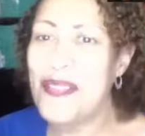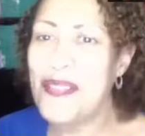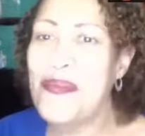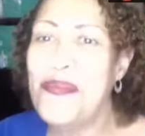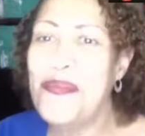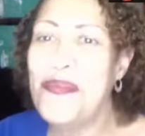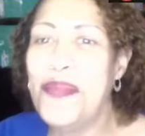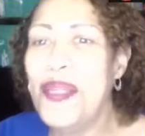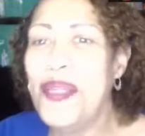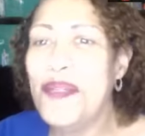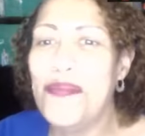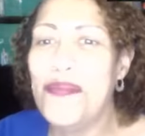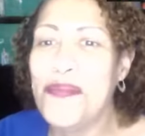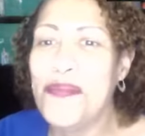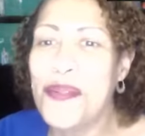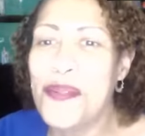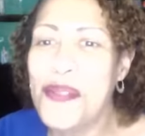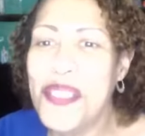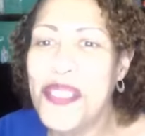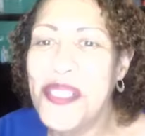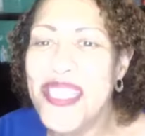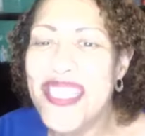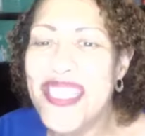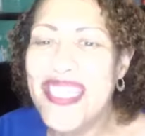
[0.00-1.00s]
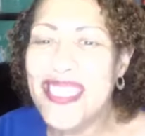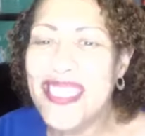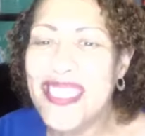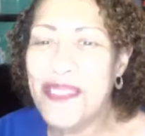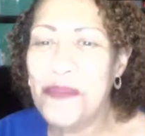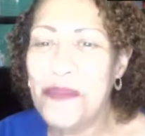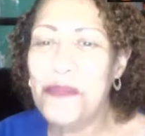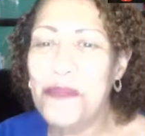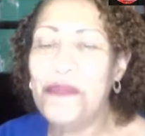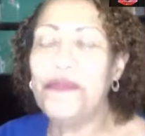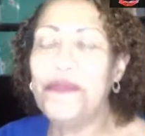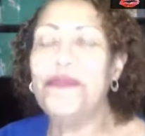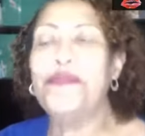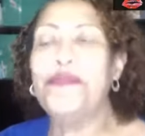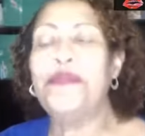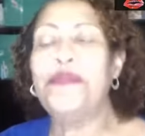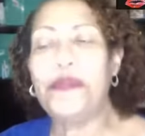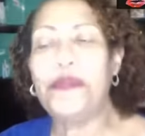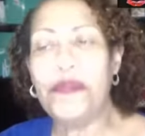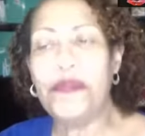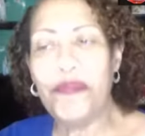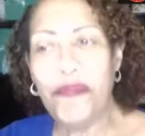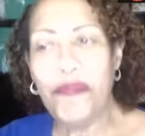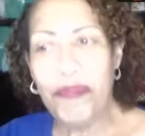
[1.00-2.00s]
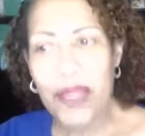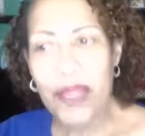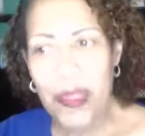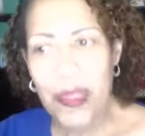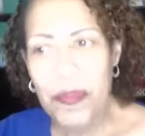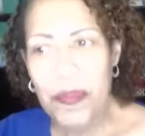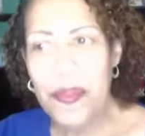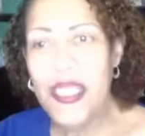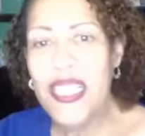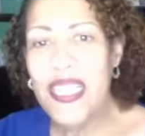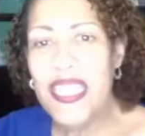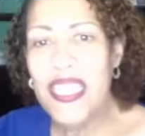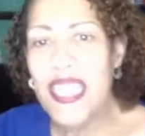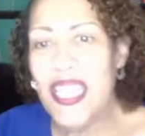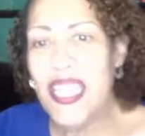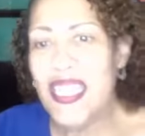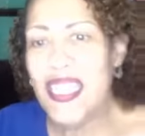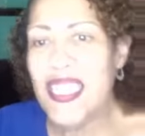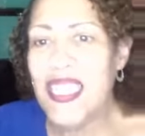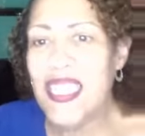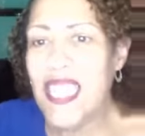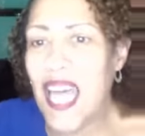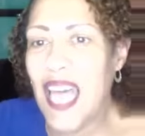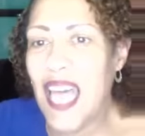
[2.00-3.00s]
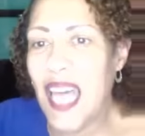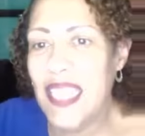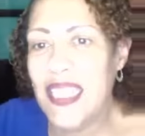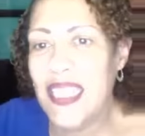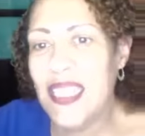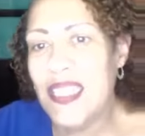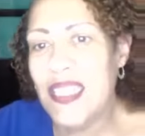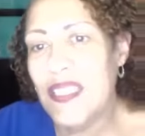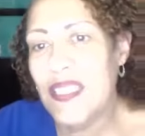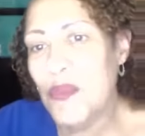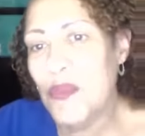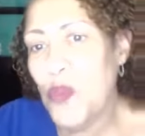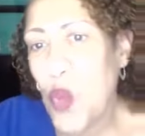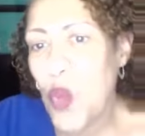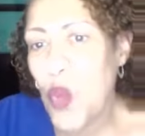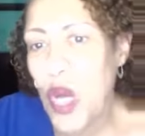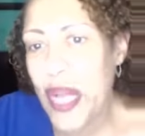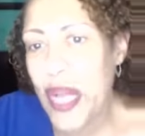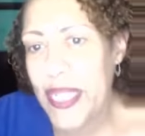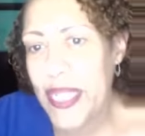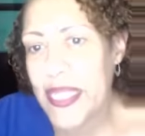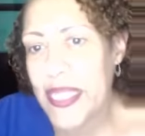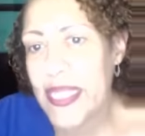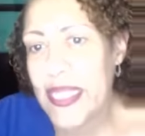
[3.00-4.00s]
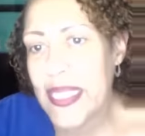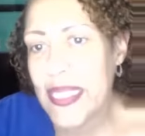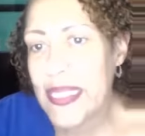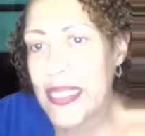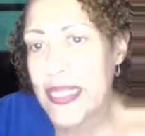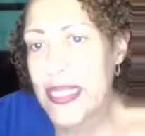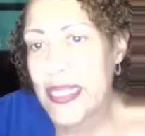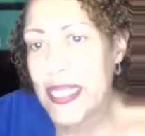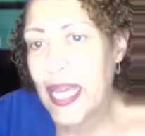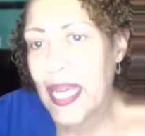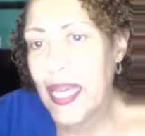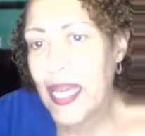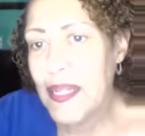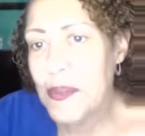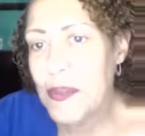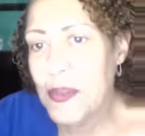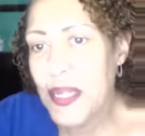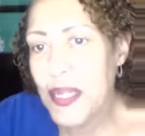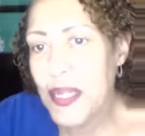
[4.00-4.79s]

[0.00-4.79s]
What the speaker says: big proteins. But yes, that's what I